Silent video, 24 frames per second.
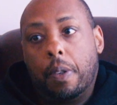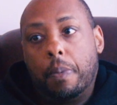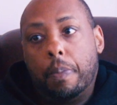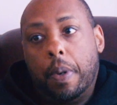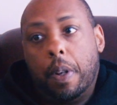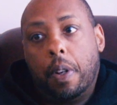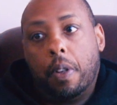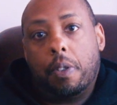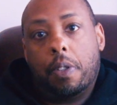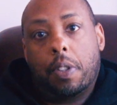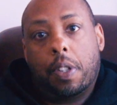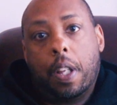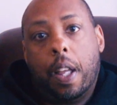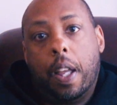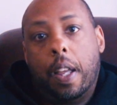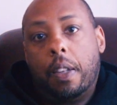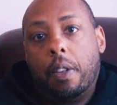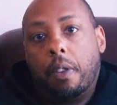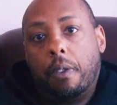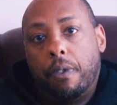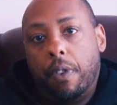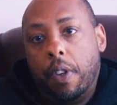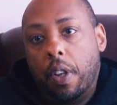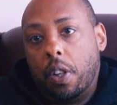about
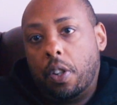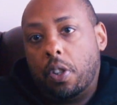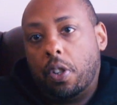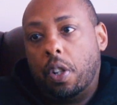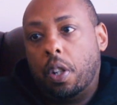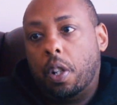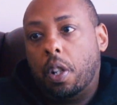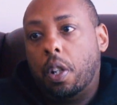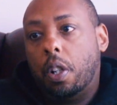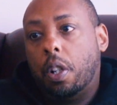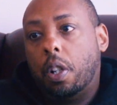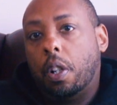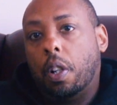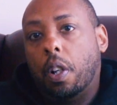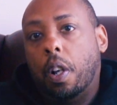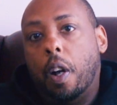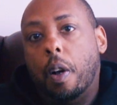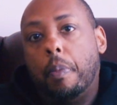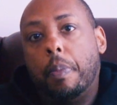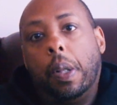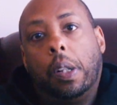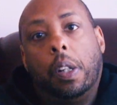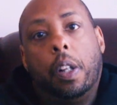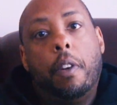science fiction, a
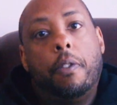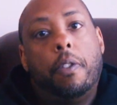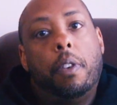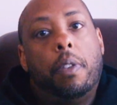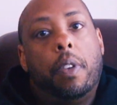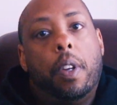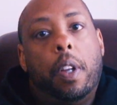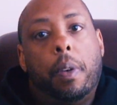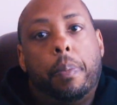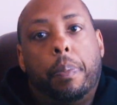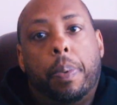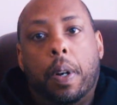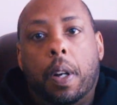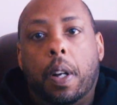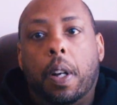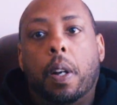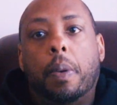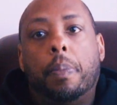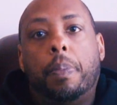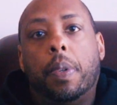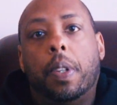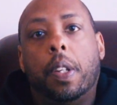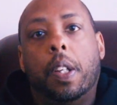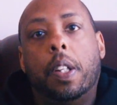love of hip
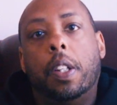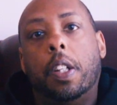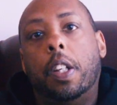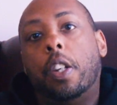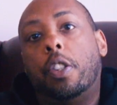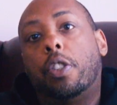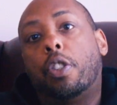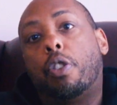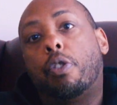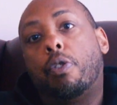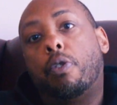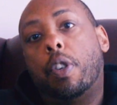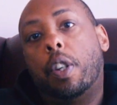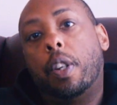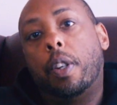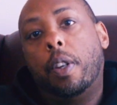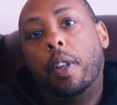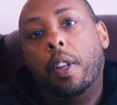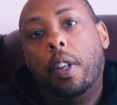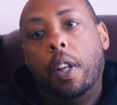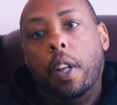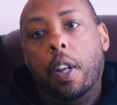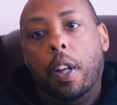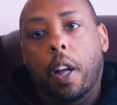hop, and history.
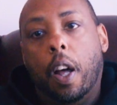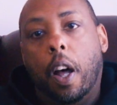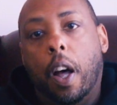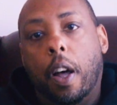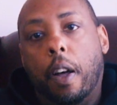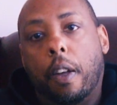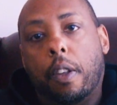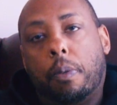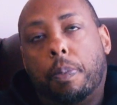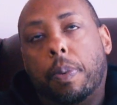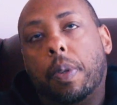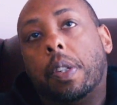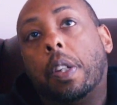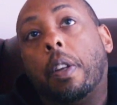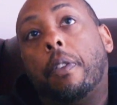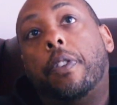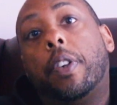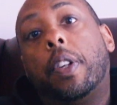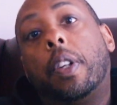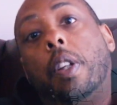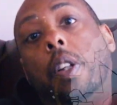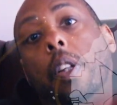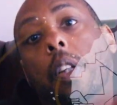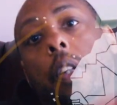
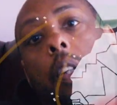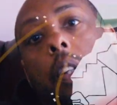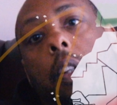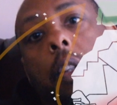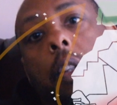Specifically